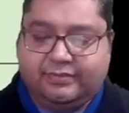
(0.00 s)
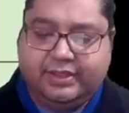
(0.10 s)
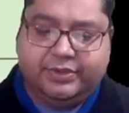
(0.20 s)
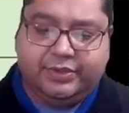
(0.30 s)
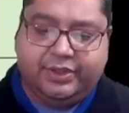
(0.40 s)

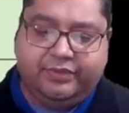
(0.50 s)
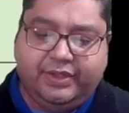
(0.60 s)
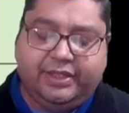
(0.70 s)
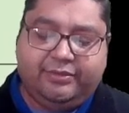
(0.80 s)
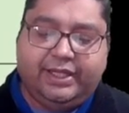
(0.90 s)
So if we
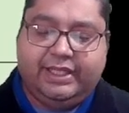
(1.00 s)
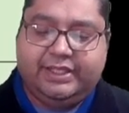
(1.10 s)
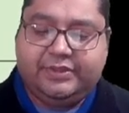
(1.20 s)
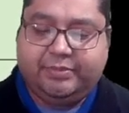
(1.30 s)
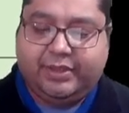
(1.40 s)
divide
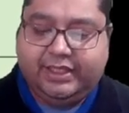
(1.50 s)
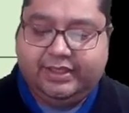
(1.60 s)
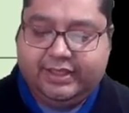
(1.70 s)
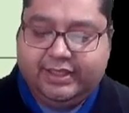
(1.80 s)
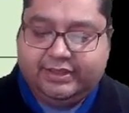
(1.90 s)
this
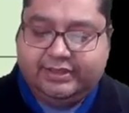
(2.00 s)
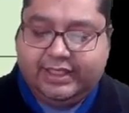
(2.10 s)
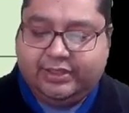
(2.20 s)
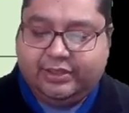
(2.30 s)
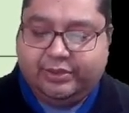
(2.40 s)
part,
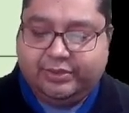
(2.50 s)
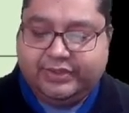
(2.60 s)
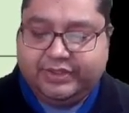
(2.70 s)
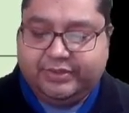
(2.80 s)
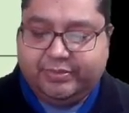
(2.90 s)
that
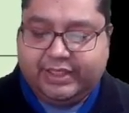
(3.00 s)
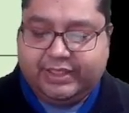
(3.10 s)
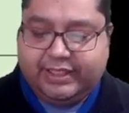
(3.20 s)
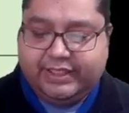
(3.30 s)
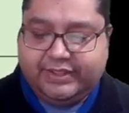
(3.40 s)
glossus
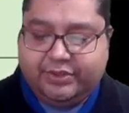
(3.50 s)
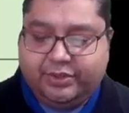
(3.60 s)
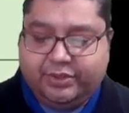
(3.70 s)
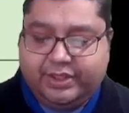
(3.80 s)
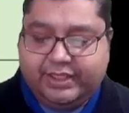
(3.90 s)
part, it is
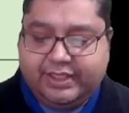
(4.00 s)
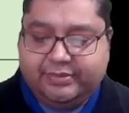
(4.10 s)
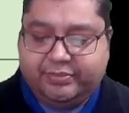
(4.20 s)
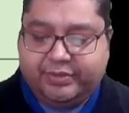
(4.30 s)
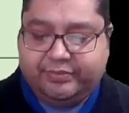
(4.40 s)
not
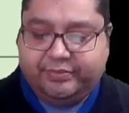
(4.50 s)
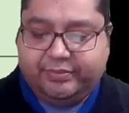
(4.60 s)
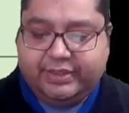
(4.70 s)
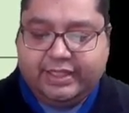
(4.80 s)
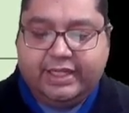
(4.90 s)
taking
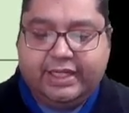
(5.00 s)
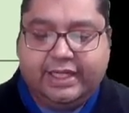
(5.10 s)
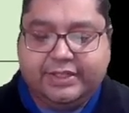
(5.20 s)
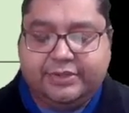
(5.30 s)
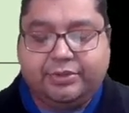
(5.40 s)

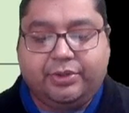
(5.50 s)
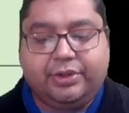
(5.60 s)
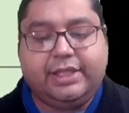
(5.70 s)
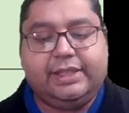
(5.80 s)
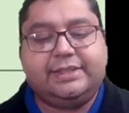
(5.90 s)
it is
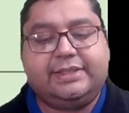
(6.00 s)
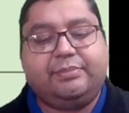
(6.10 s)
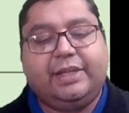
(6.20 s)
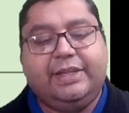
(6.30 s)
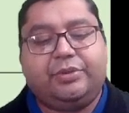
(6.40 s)
not taking
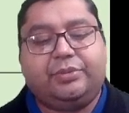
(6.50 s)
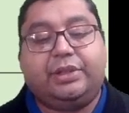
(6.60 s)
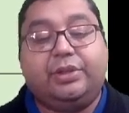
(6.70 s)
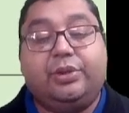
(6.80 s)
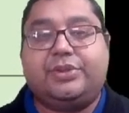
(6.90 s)
supply from the
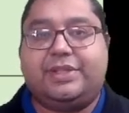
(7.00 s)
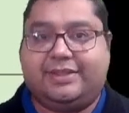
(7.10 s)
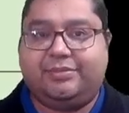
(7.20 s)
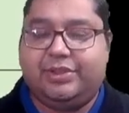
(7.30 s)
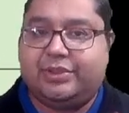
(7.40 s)

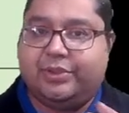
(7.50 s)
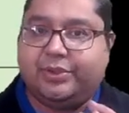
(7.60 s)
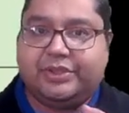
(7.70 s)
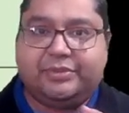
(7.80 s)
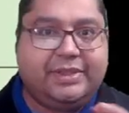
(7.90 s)
glossus because
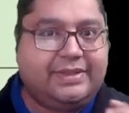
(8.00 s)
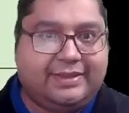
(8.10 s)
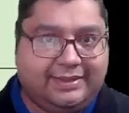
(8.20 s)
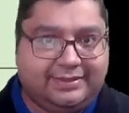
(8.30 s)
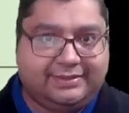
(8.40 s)
glossus means
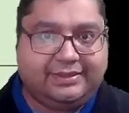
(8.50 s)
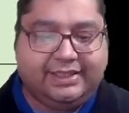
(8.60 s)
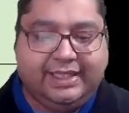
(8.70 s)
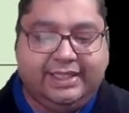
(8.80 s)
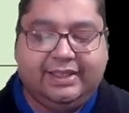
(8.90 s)
tongue, right?